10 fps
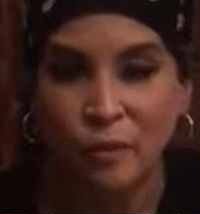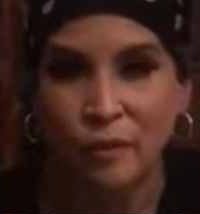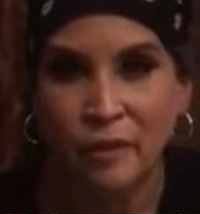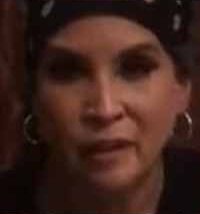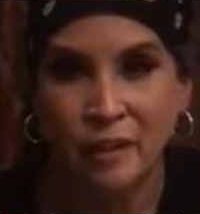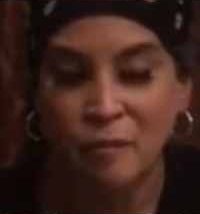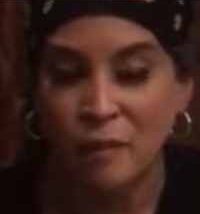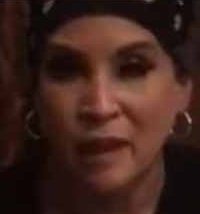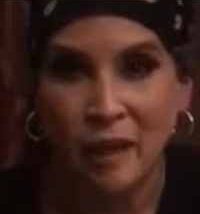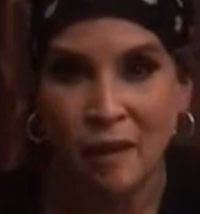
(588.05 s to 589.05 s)
really going
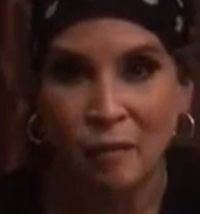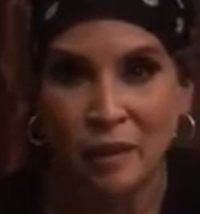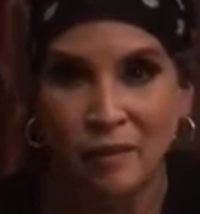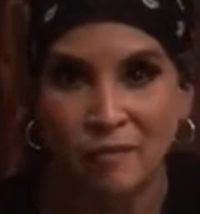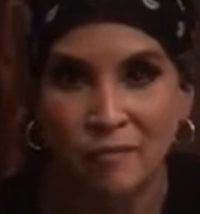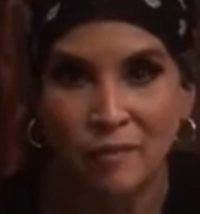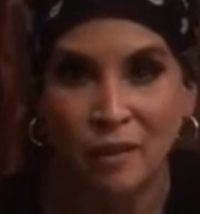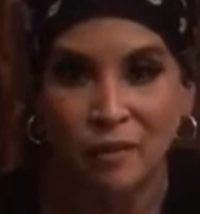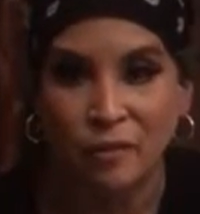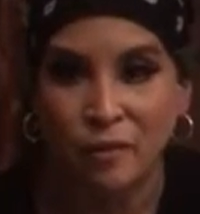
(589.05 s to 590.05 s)
to be happy.
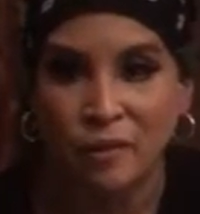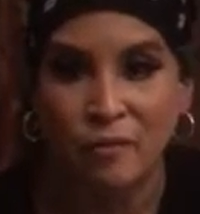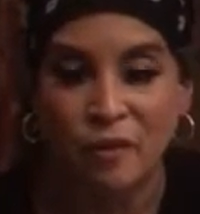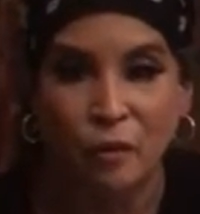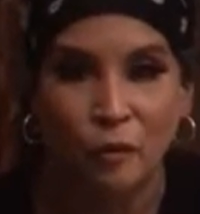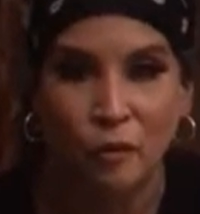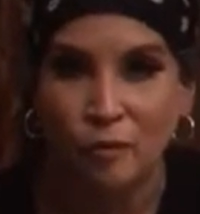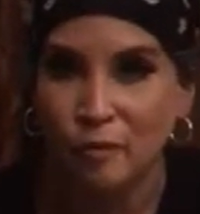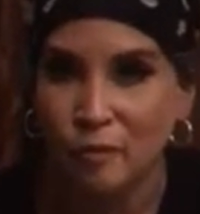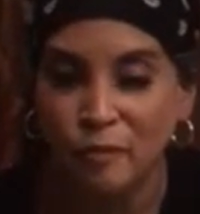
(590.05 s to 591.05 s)
You're going to
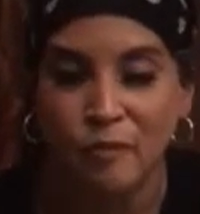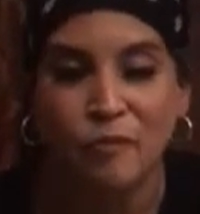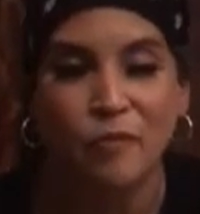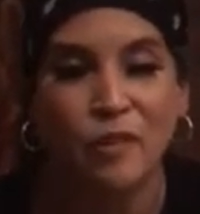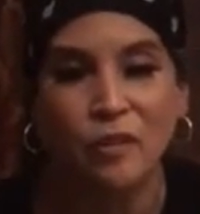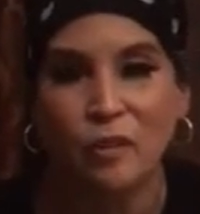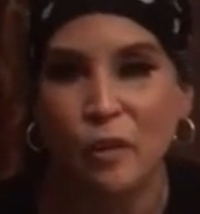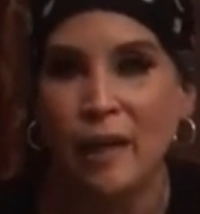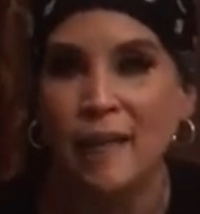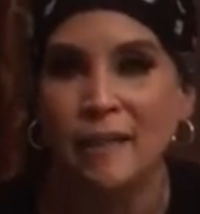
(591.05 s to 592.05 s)
feel
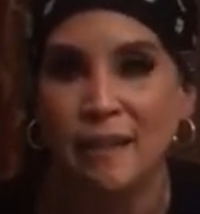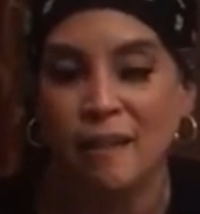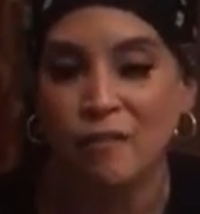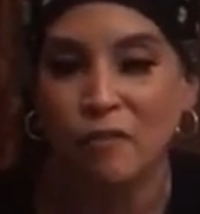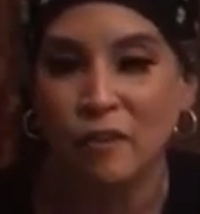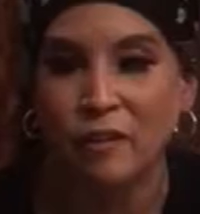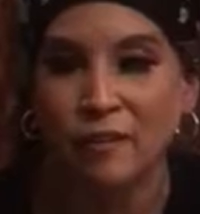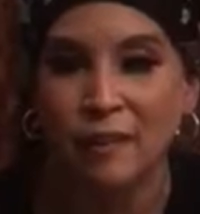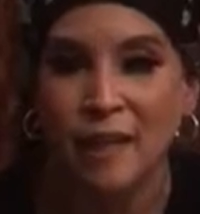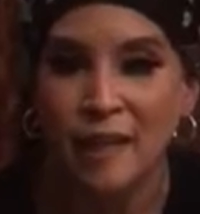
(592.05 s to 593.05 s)
great and
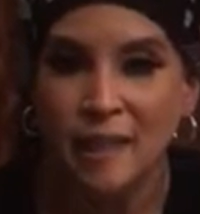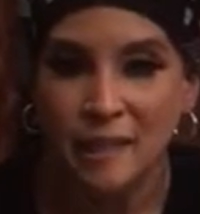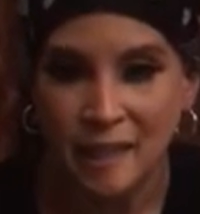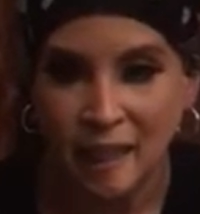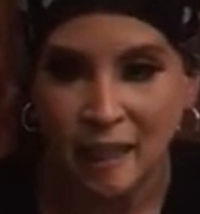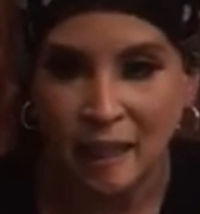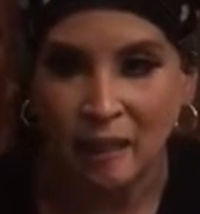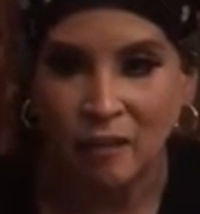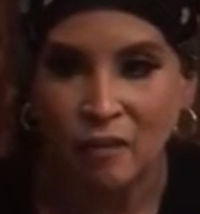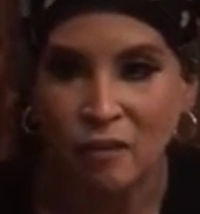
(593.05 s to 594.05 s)
feel taken
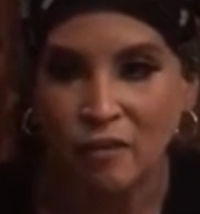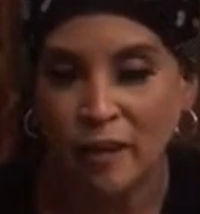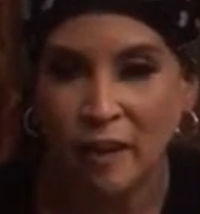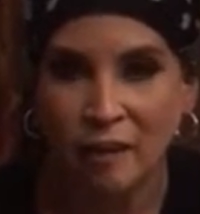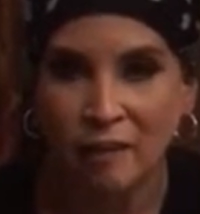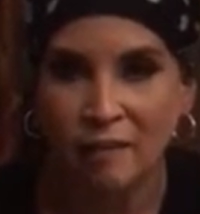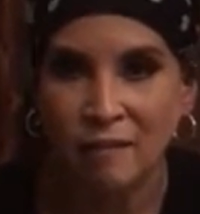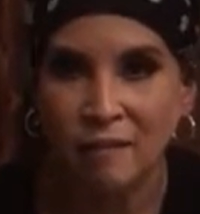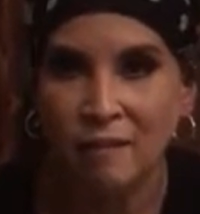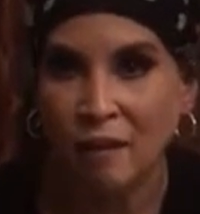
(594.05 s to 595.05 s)
care of
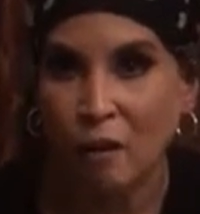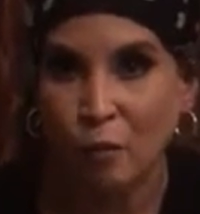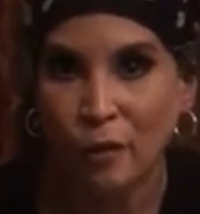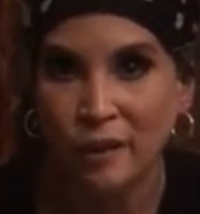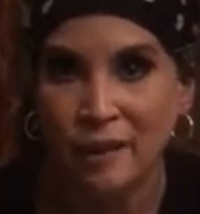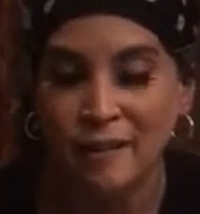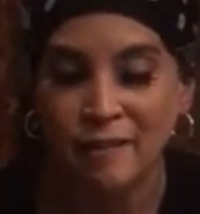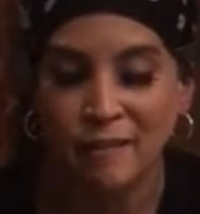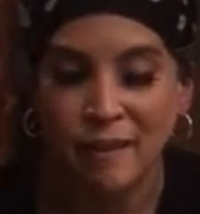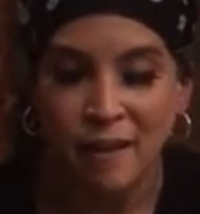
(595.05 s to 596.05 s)
and not worried.
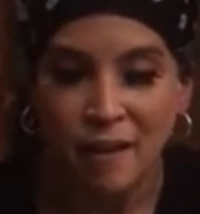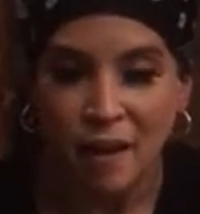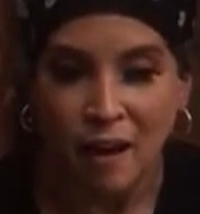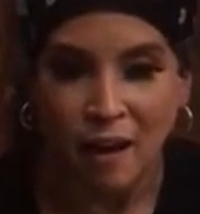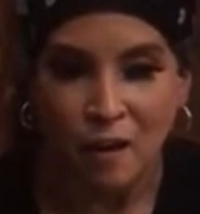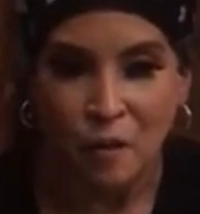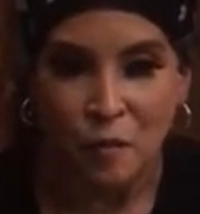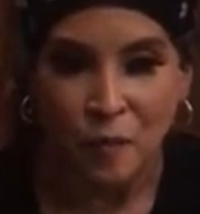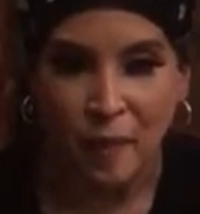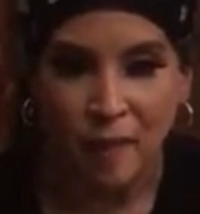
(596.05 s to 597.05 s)

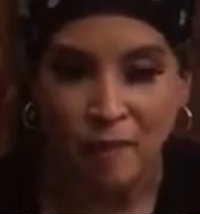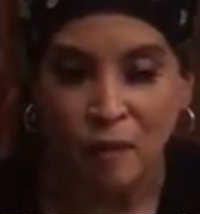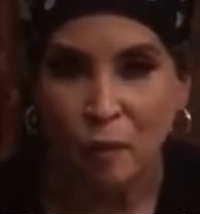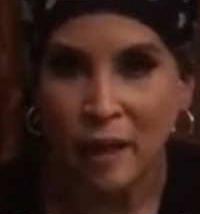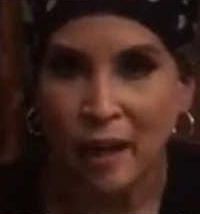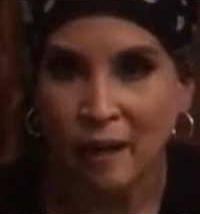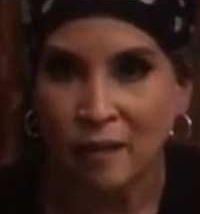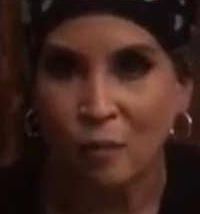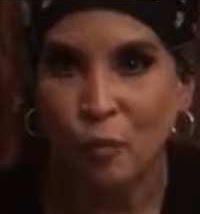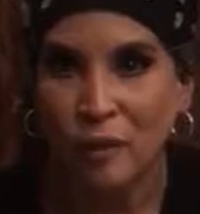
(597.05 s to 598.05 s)
And then we
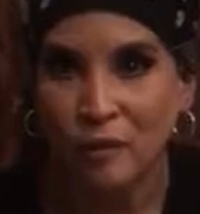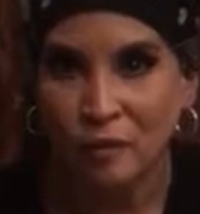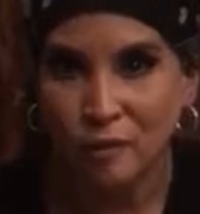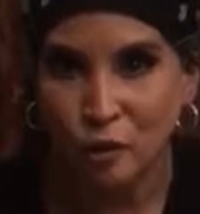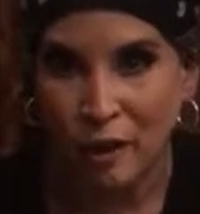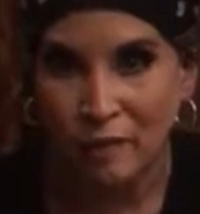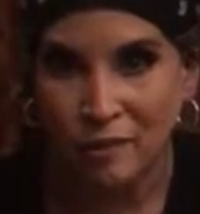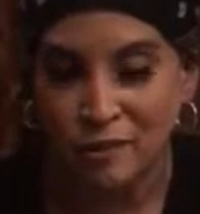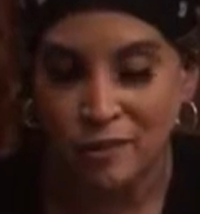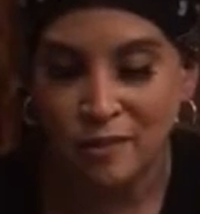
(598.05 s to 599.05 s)
had wonderful
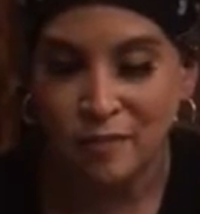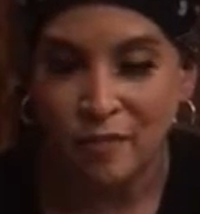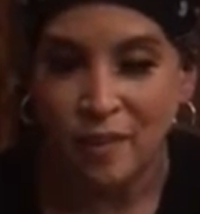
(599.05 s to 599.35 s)
drivers.